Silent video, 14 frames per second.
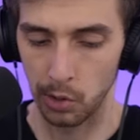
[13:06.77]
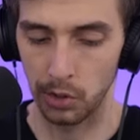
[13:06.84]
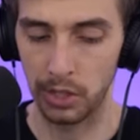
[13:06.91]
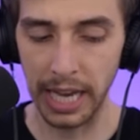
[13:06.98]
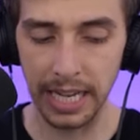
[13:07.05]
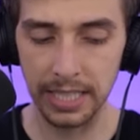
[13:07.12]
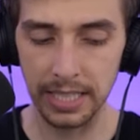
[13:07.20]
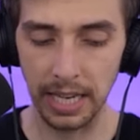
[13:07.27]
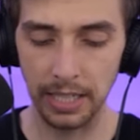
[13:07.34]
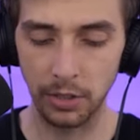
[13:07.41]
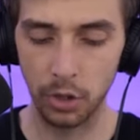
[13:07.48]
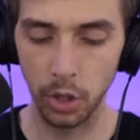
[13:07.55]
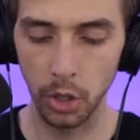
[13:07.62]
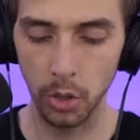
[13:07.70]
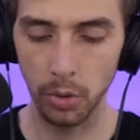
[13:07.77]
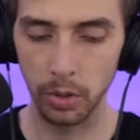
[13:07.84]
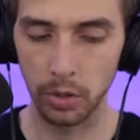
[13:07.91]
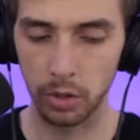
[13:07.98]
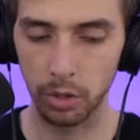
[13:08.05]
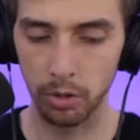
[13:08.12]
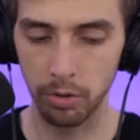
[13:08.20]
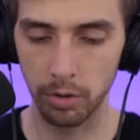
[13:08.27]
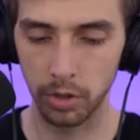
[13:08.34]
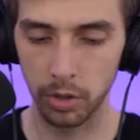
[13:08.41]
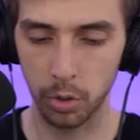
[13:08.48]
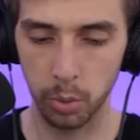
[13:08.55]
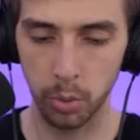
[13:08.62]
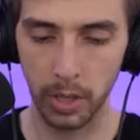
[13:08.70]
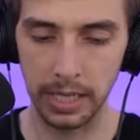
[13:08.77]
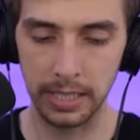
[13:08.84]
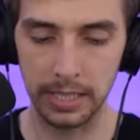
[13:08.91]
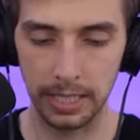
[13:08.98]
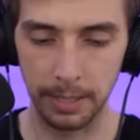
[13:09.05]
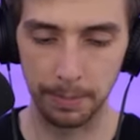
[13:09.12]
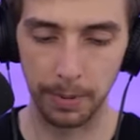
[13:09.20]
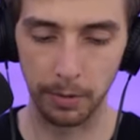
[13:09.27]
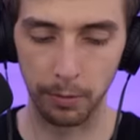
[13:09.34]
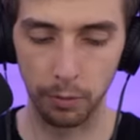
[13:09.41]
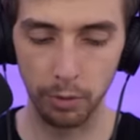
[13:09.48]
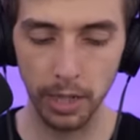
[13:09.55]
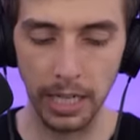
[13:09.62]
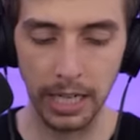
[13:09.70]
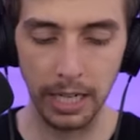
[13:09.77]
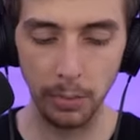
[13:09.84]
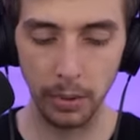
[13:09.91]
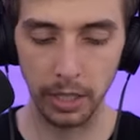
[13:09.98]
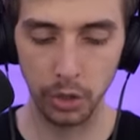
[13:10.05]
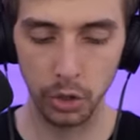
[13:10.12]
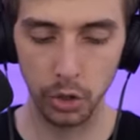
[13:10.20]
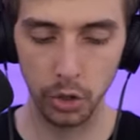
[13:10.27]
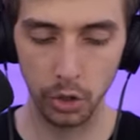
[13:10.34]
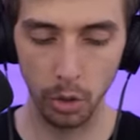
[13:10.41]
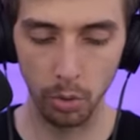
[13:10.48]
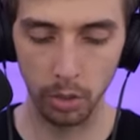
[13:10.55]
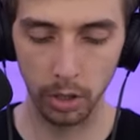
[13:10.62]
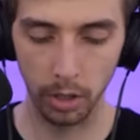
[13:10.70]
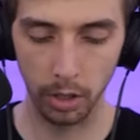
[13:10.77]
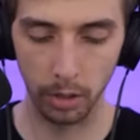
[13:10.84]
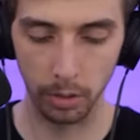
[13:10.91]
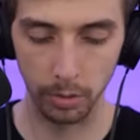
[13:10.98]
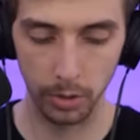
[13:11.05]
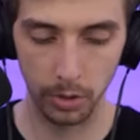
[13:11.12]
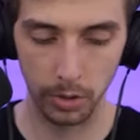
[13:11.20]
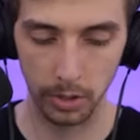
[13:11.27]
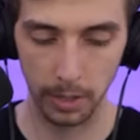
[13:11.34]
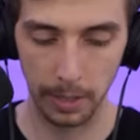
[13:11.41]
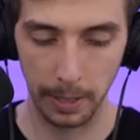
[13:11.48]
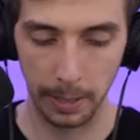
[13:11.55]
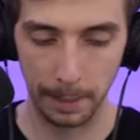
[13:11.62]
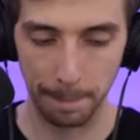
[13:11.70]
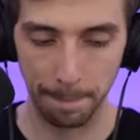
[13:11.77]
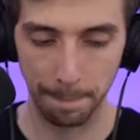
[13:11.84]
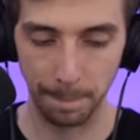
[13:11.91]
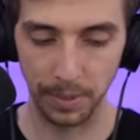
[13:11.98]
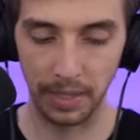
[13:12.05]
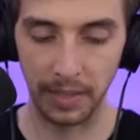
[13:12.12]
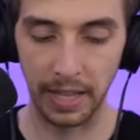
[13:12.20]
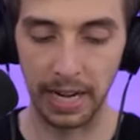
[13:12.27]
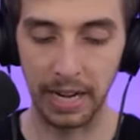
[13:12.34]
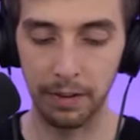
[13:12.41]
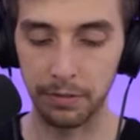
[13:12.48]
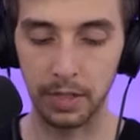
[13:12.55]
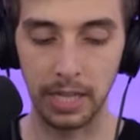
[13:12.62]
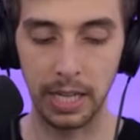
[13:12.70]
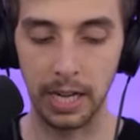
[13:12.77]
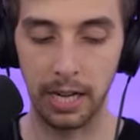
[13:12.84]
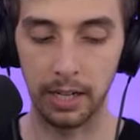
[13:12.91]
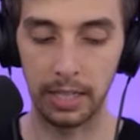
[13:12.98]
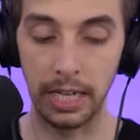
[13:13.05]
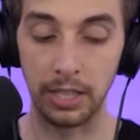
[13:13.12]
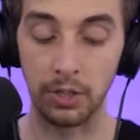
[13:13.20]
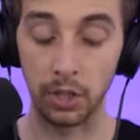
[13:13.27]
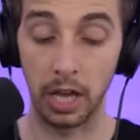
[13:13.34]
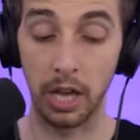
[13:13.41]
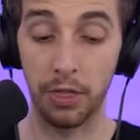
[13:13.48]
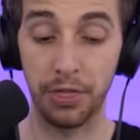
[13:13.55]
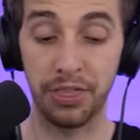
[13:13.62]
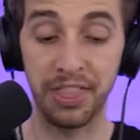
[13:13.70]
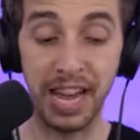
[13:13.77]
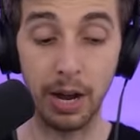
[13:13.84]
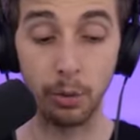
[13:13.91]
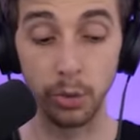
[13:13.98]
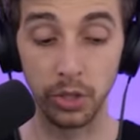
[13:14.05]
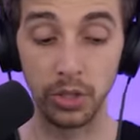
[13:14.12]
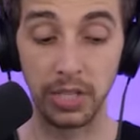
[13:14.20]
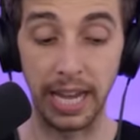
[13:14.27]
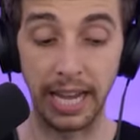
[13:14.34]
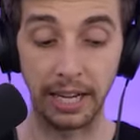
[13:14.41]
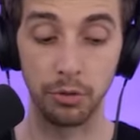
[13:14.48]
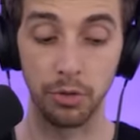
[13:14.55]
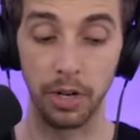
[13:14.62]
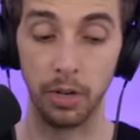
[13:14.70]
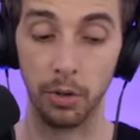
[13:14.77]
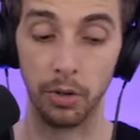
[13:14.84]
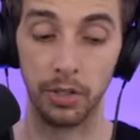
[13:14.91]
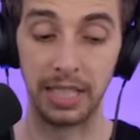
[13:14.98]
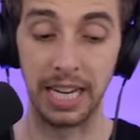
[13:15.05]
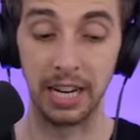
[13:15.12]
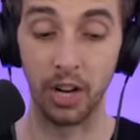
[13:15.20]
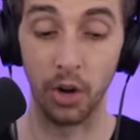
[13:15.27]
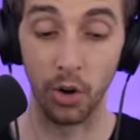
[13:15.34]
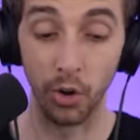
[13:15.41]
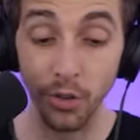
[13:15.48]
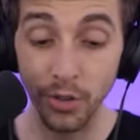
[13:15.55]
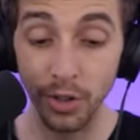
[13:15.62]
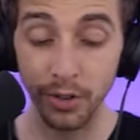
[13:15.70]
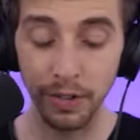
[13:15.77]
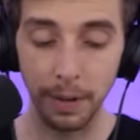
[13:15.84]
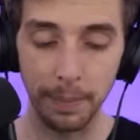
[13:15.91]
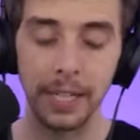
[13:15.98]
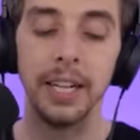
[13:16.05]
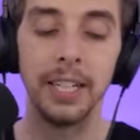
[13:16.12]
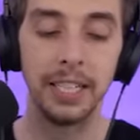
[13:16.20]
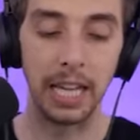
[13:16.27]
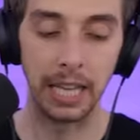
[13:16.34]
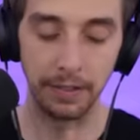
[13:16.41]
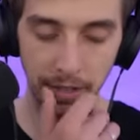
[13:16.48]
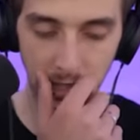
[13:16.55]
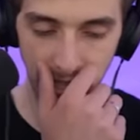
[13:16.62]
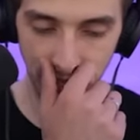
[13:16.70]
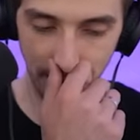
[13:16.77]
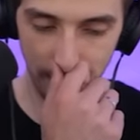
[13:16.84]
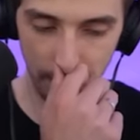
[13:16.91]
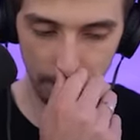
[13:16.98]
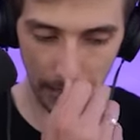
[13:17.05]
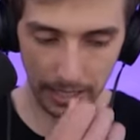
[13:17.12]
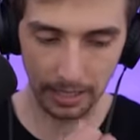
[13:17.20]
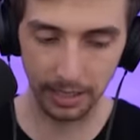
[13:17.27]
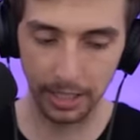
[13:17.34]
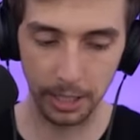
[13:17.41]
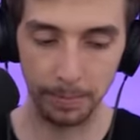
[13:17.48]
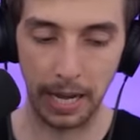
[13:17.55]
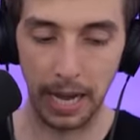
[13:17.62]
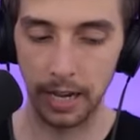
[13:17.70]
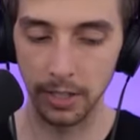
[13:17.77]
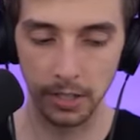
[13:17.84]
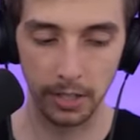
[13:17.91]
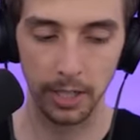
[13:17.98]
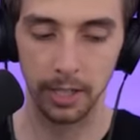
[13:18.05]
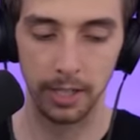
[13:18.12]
Yes, I do. It's 220, but really, we are so close. And then after that, it's a thousand extra in order to get a hundred VIP. Yeah, they've, they've expanded this pass.